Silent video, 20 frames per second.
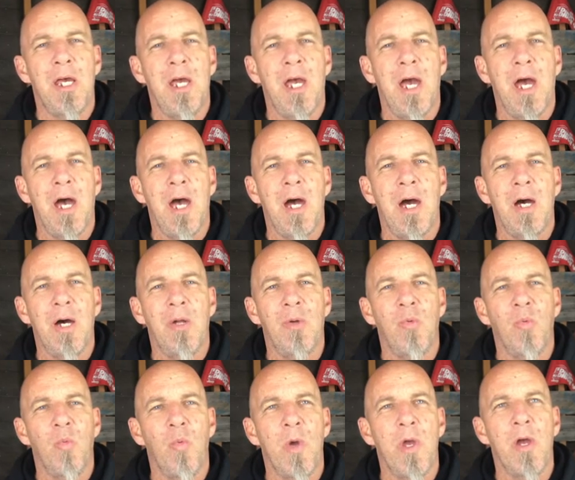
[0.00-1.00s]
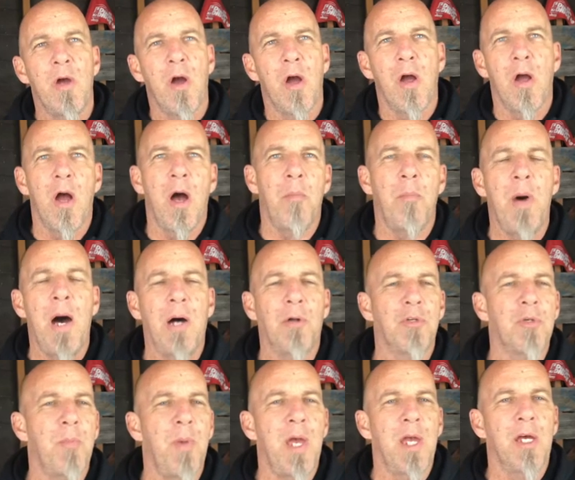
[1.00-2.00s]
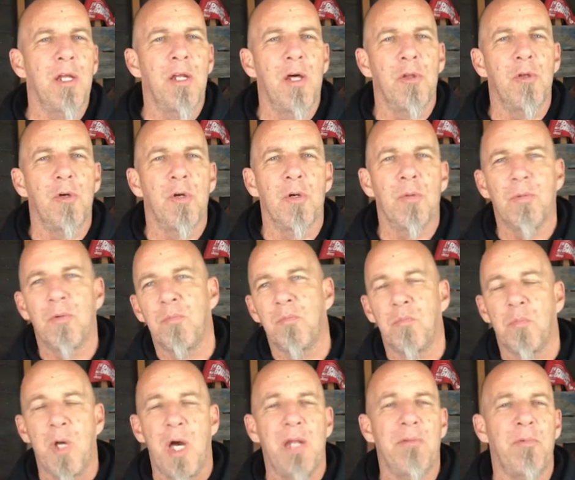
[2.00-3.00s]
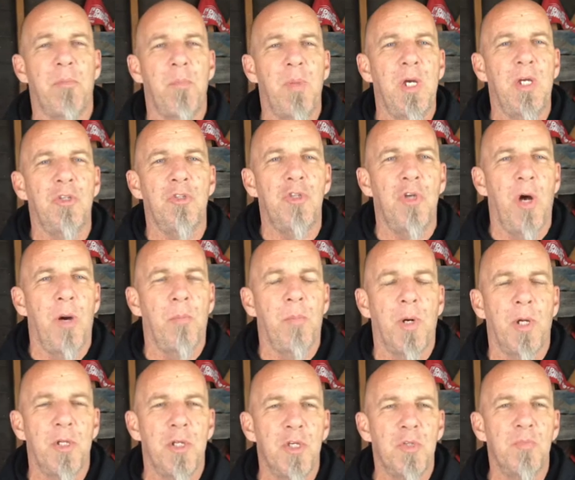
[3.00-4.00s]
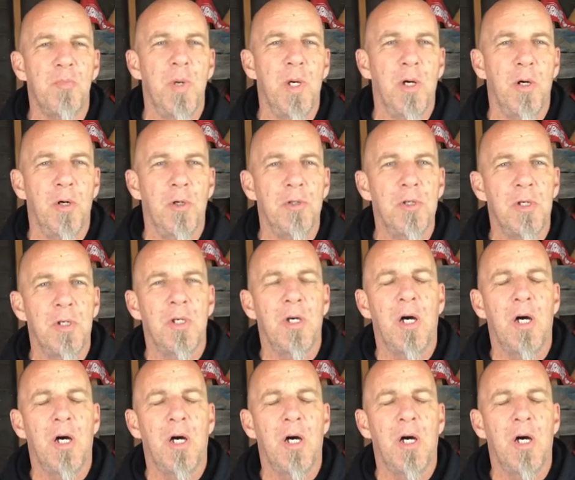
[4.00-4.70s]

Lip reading: and we are about to make another kind of a big jump on this build,